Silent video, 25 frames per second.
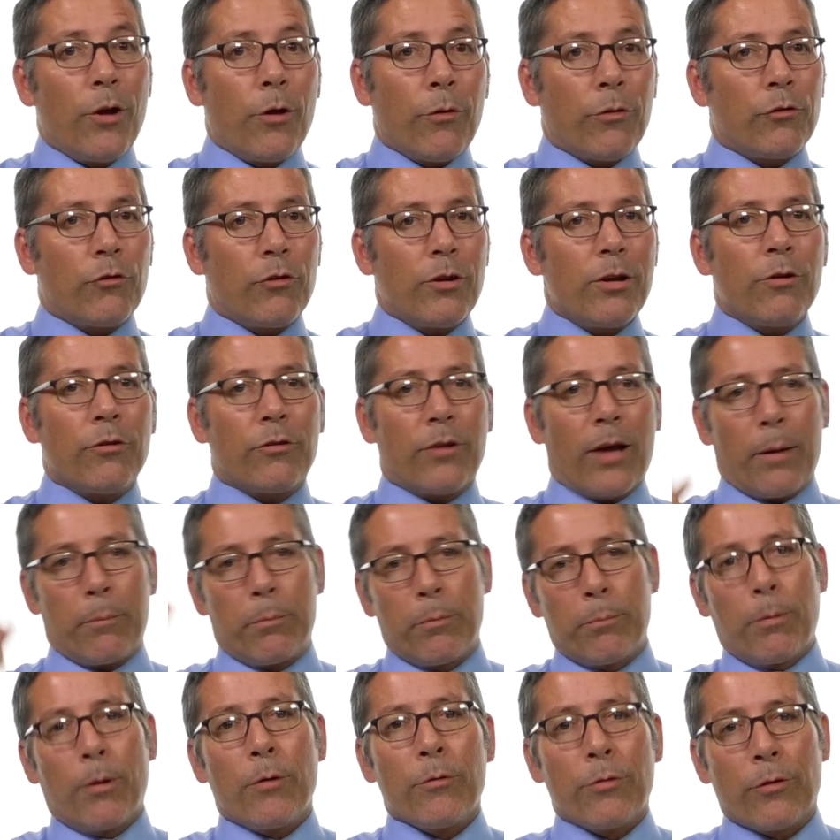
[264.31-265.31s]
know the genotype
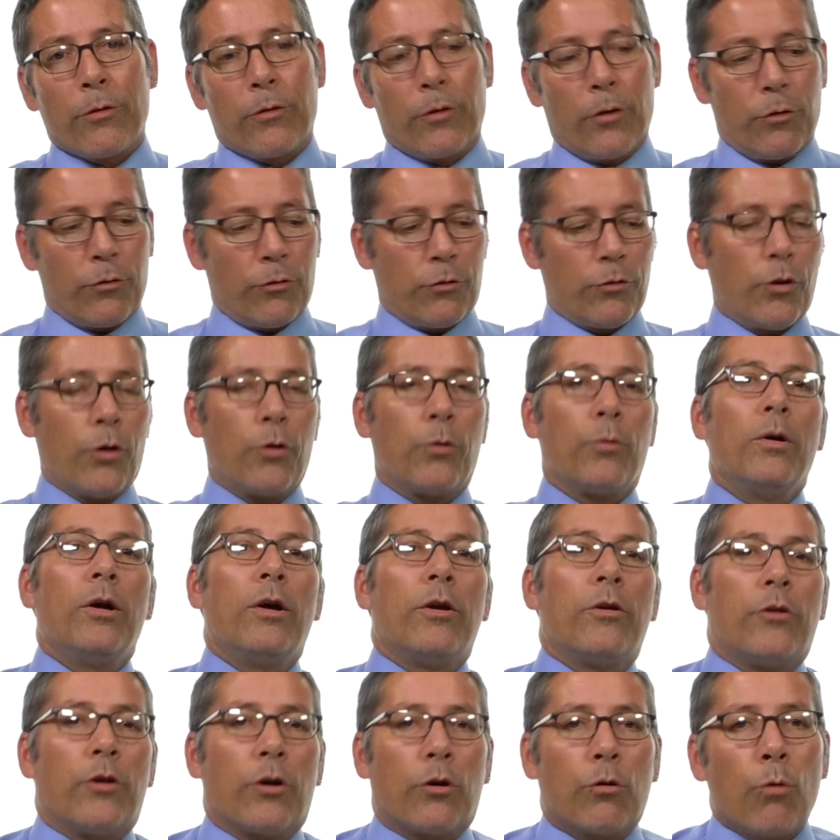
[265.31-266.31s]
of both of those. So
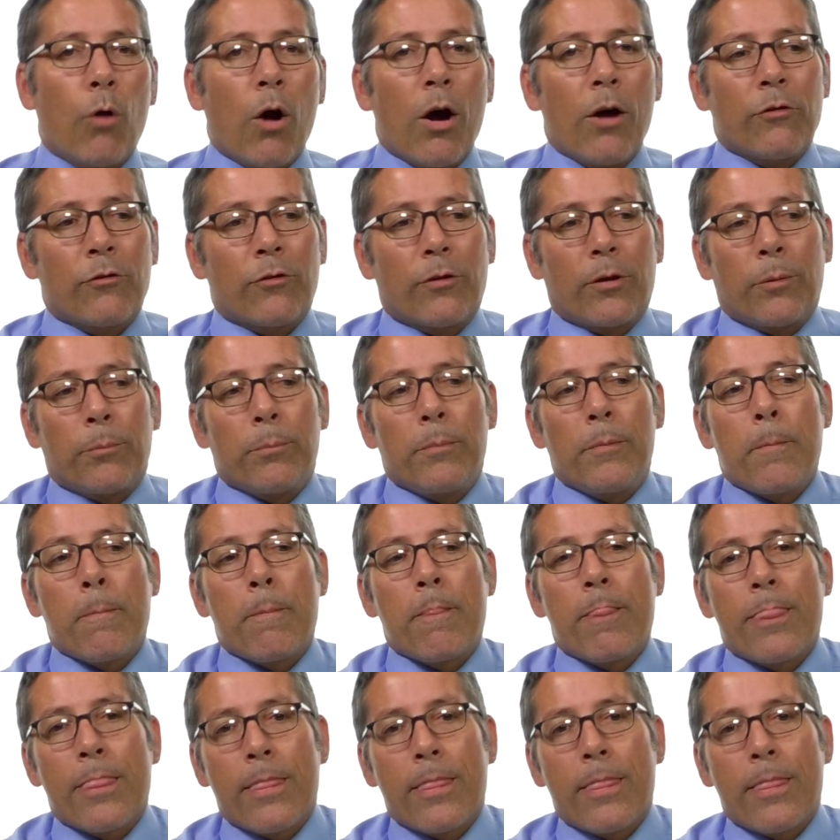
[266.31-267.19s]
you cross them.